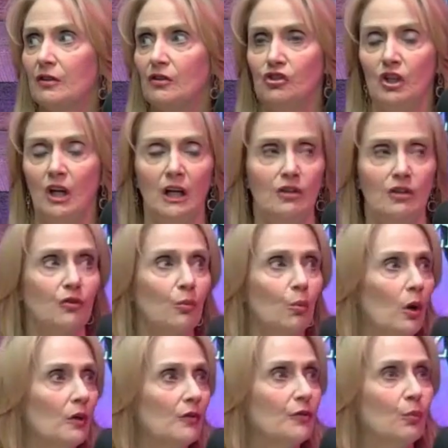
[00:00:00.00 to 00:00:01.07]
going to change and the
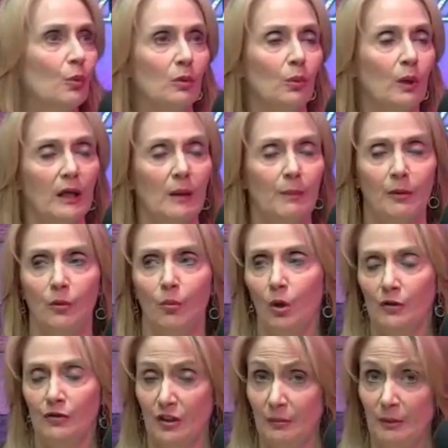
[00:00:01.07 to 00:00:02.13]
world's going to wake up and the
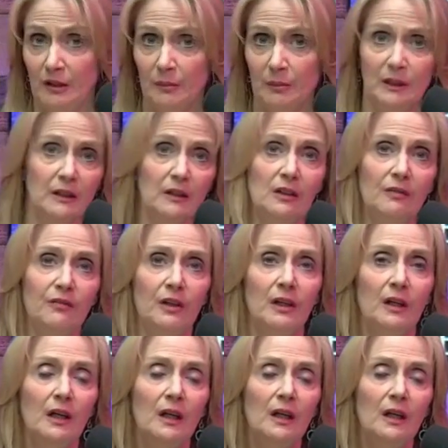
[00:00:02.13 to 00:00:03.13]
world's going to be completely different.